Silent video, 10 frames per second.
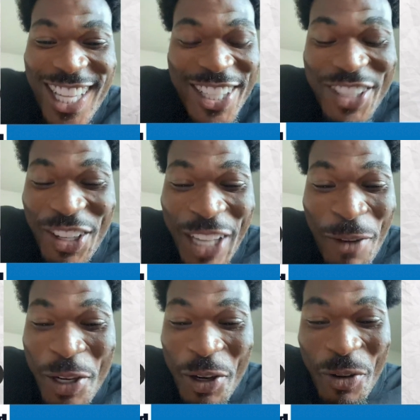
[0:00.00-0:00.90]
You know, I
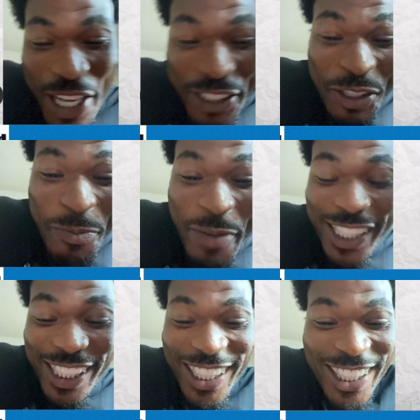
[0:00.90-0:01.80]
went on a rescue
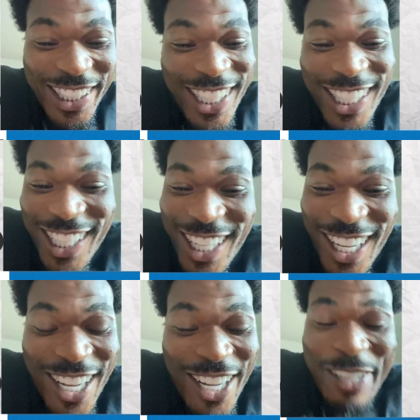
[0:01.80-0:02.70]
mission,
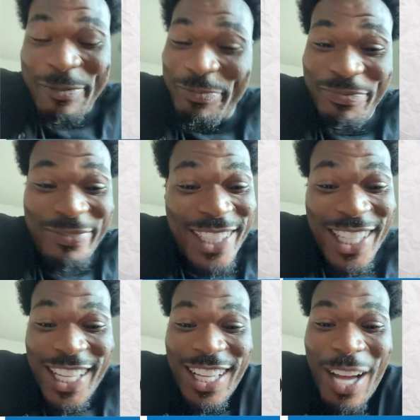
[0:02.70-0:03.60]
um,
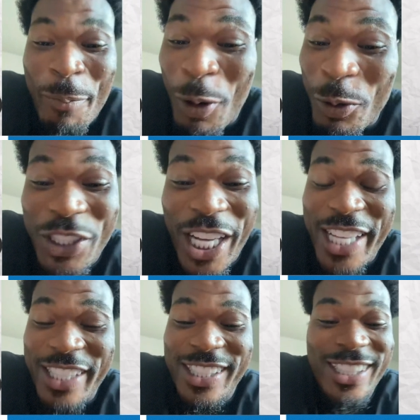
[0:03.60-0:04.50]
a boat
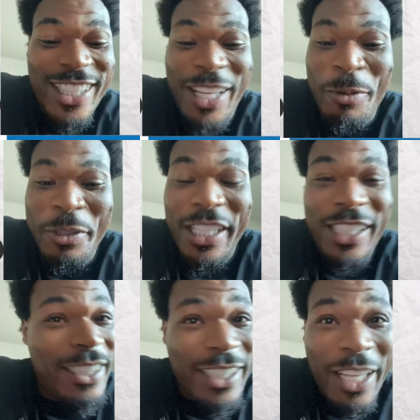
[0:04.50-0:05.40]
chase. It was
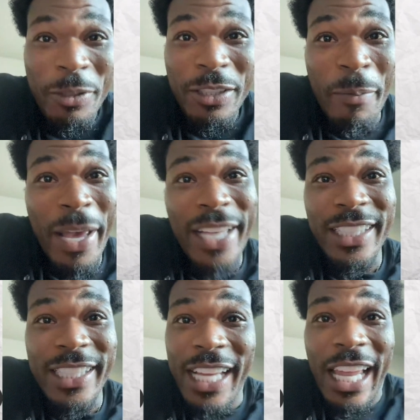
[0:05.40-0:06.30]
just, it was an
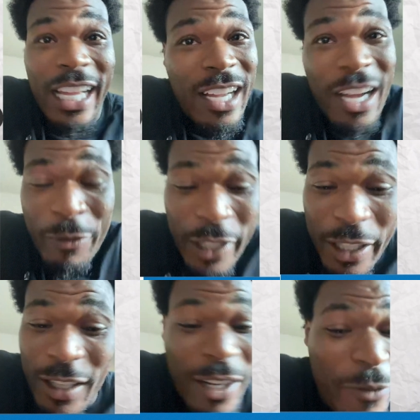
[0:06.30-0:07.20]
amazing day, like an
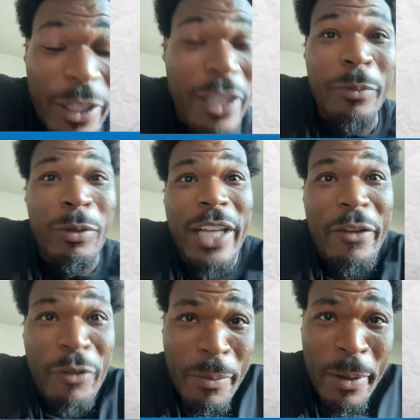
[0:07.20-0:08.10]
unforgettable day
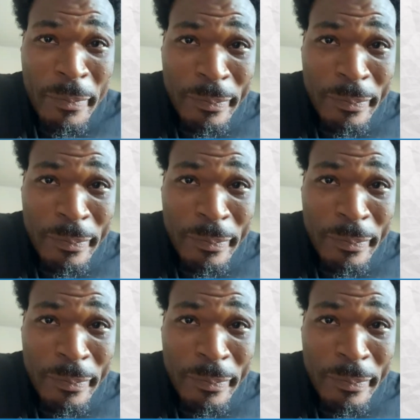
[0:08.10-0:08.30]
for me.